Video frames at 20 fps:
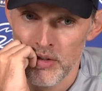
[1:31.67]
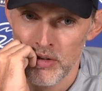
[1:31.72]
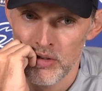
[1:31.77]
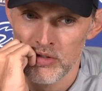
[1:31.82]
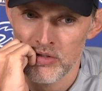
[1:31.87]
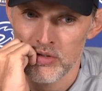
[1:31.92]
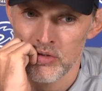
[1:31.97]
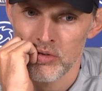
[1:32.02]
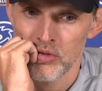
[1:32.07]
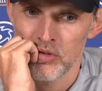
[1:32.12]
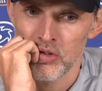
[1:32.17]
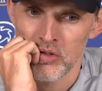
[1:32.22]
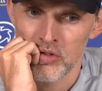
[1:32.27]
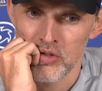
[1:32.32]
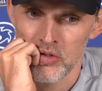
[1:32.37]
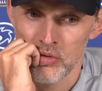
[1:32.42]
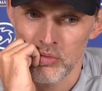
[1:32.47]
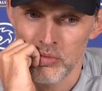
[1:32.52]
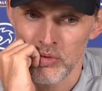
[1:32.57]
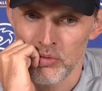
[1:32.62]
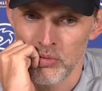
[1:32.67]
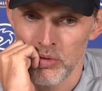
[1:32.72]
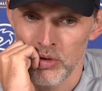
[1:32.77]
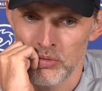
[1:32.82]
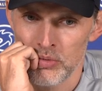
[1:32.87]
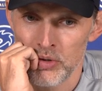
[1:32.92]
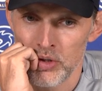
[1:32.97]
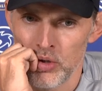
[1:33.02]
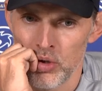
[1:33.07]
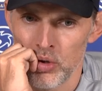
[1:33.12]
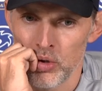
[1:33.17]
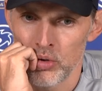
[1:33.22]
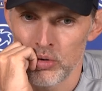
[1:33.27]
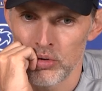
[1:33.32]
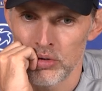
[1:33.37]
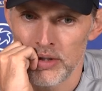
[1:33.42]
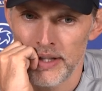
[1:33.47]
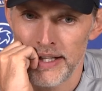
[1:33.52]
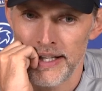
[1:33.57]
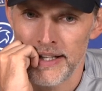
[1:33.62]
This this is what we
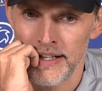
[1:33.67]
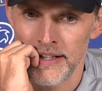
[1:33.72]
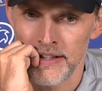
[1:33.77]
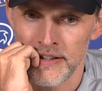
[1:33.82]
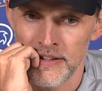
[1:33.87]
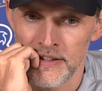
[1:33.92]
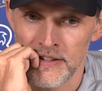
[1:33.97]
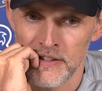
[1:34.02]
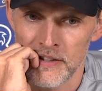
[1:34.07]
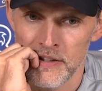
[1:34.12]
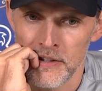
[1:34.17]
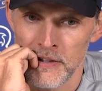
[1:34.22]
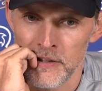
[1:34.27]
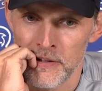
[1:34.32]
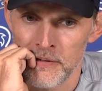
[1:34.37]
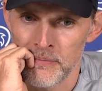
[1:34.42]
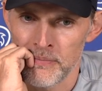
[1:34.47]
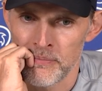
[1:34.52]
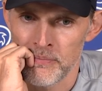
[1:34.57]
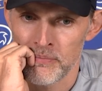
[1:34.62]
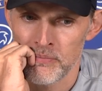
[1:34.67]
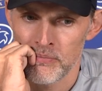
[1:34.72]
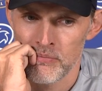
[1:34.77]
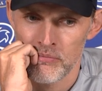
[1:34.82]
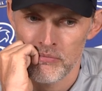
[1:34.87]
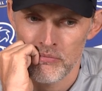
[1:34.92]
know. And um,